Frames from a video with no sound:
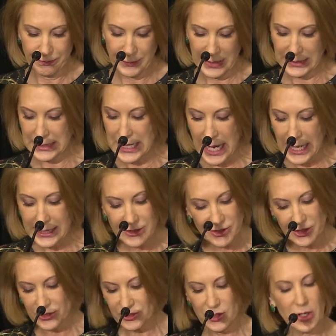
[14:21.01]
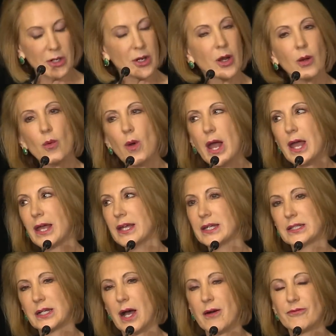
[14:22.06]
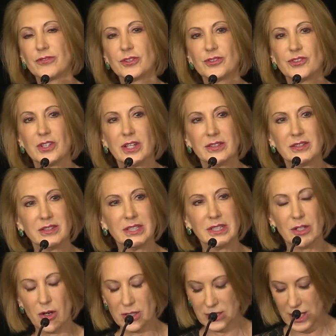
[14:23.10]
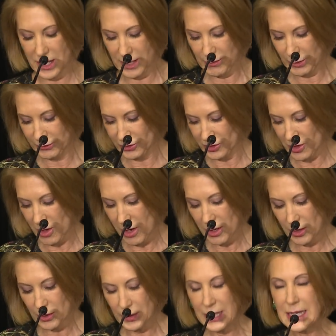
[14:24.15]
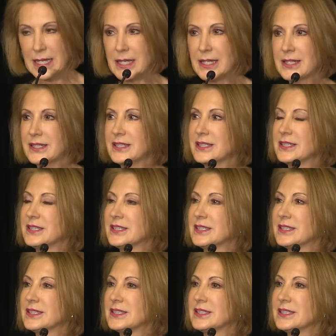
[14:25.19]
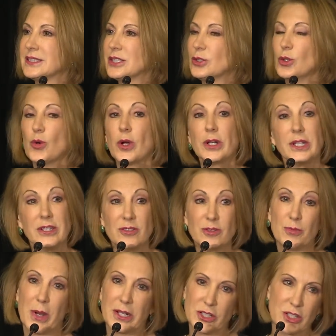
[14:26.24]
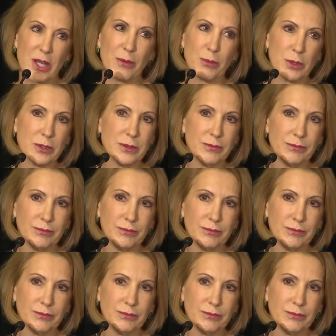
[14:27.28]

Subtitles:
It guides us on our way. It comforts us in our time of sorrow. The Lord is my shepherd.